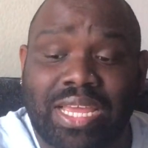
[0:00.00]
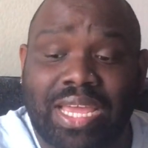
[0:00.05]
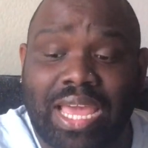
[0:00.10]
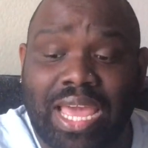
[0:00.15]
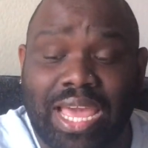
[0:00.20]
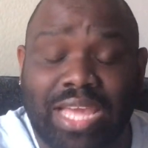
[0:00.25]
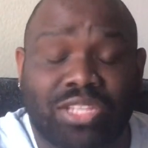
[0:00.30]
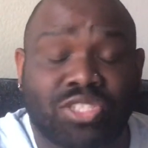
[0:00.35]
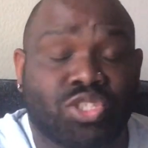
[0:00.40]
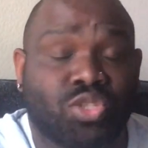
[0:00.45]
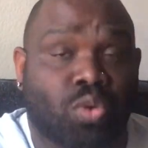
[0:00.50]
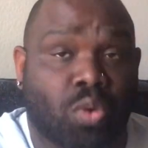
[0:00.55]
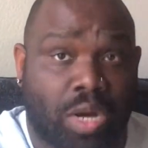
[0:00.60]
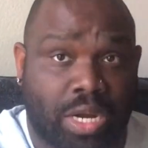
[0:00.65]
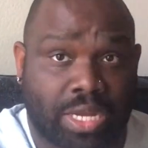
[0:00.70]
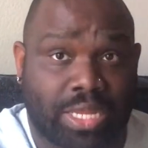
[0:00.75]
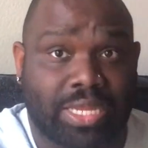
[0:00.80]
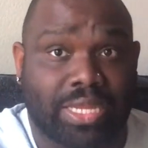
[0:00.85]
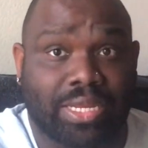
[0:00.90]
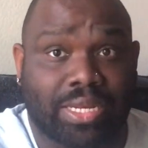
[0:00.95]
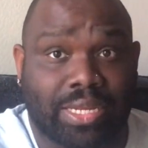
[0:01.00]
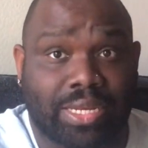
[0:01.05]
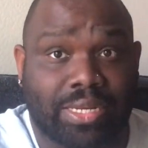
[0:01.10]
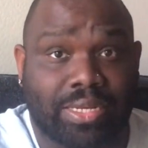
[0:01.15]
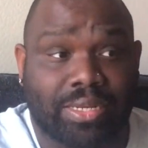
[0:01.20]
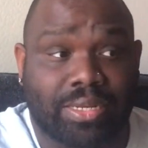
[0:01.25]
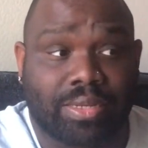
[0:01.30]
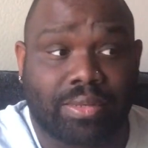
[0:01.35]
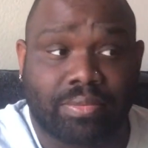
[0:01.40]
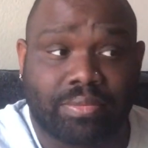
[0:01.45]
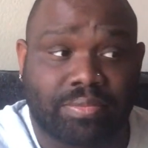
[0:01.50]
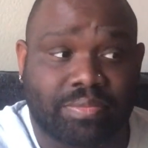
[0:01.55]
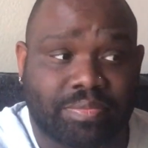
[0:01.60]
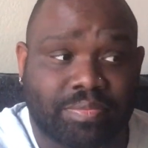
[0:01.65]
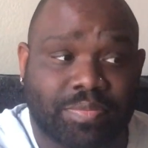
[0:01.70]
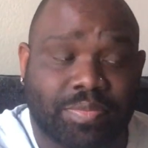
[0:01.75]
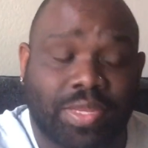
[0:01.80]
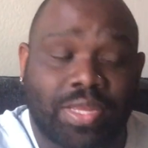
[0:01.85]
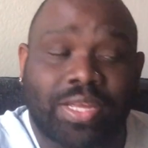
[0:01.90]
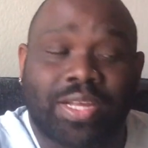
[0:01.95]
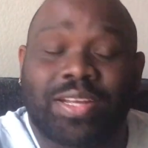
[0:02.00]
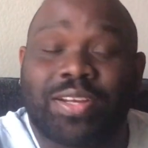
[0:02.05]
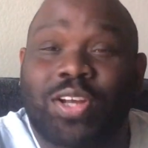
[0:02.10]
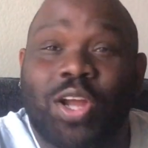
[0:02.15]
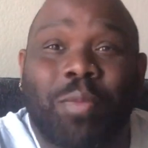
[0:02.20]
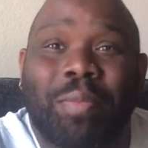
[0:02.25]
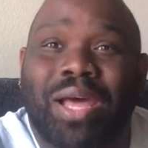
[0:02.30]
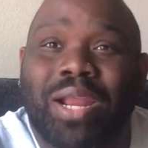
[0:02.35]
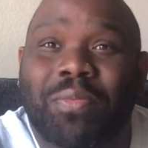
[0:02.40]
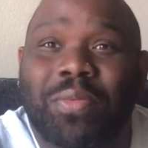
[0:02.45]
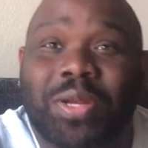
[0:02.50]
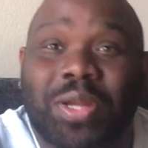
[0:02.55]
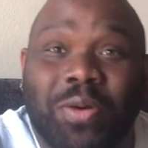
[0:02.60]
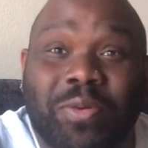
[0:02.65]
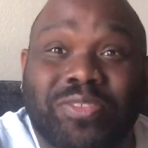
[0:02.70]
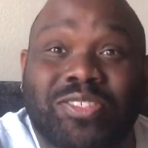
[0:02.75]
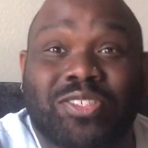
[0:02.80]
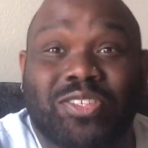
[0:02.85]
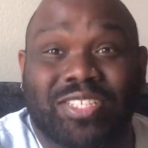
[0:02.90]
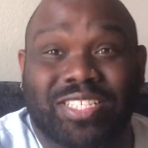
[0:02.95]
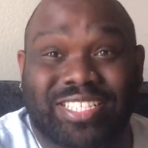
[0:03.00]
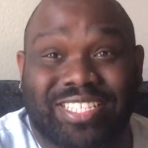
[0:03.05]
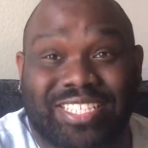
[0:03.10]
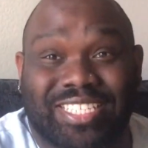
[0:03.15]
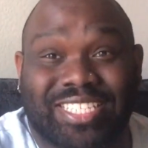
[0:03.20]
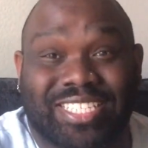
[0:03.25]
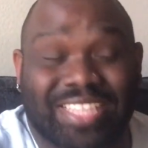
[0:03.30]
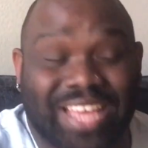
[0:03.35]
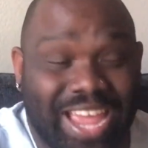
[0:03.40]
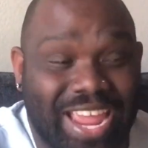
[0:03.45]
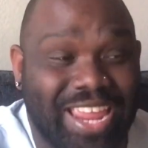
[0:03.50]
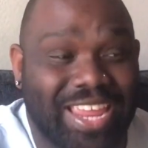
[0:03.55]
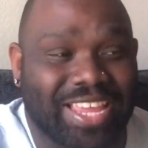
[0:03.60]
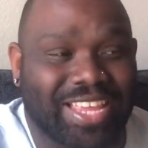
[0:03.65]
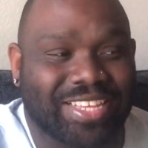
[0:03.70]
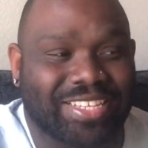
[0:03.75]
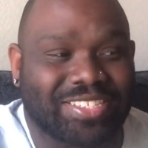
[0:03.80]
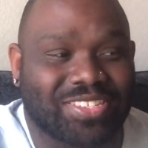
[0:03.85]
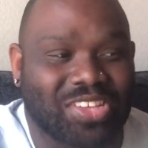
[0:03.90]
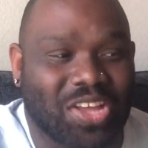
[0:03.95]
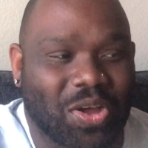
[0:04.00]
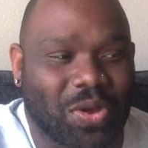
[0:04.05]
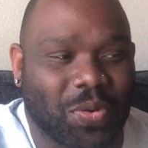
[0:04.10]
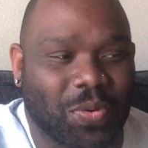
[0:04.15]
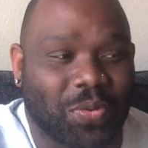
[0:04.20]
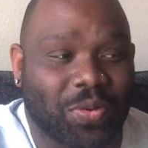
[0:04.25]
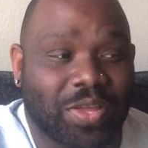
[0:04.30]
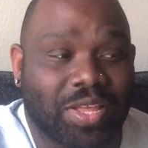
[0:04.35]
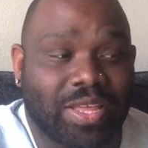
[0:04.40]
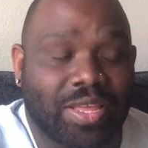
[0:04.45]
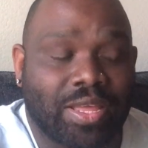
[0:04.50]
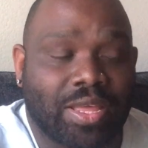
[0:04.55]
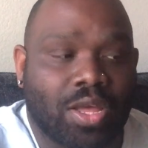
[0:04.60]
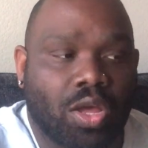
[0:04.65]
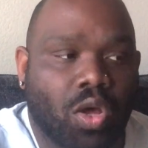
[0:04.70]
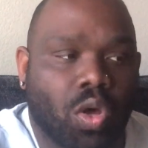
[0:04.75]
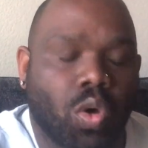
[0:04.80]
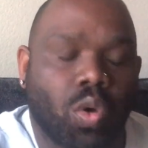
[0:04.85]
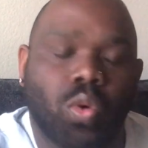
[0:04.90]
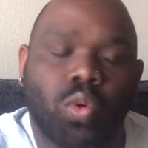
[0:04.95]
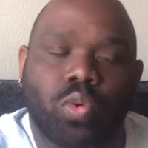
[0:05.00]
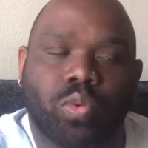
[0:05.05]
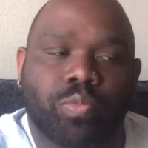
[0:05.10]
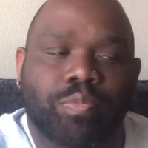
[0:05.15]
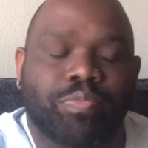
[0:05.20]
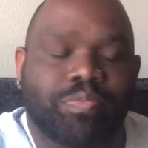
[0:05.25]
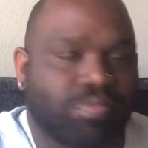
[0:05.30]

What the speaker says: and truculent, nobody would know what you're saying. So, ooh.